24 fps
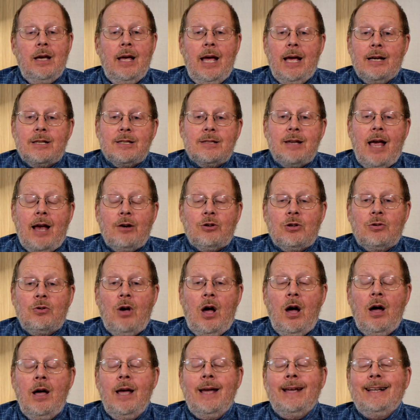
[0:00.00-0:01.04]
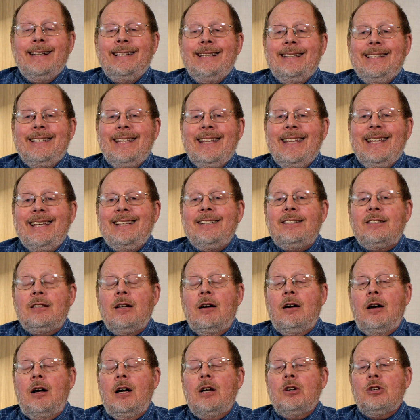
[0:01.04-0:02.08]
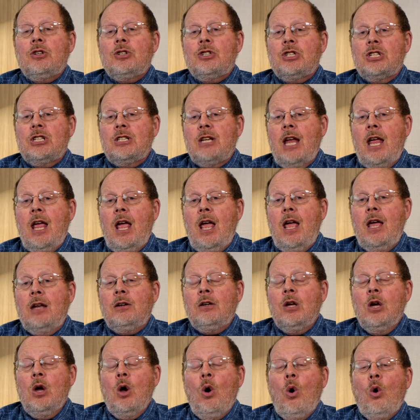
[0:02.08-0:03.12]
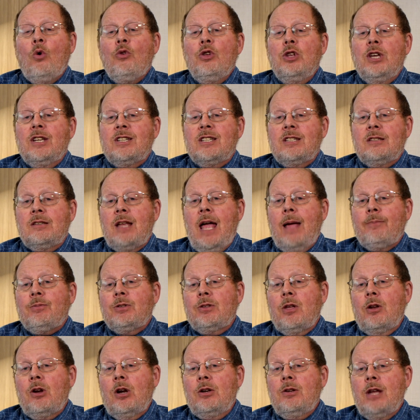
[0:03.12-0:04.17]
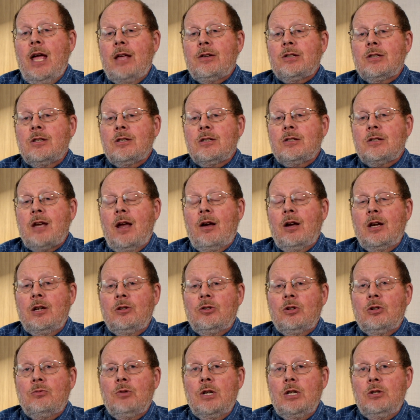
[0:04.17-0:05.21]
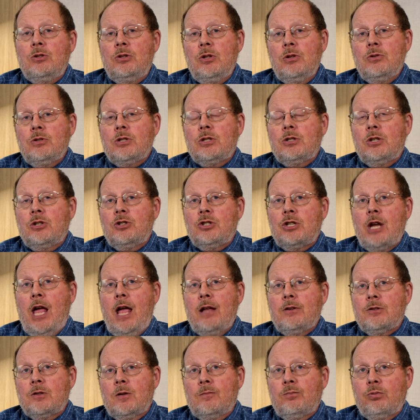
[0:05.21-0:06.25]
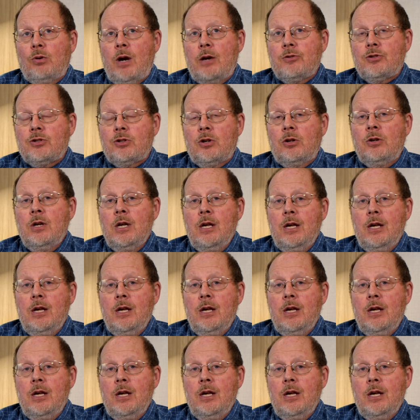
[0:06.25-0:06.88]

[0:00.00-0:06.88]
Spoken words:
etc., need to understand the steps that are necessary to reduce the chance of pressure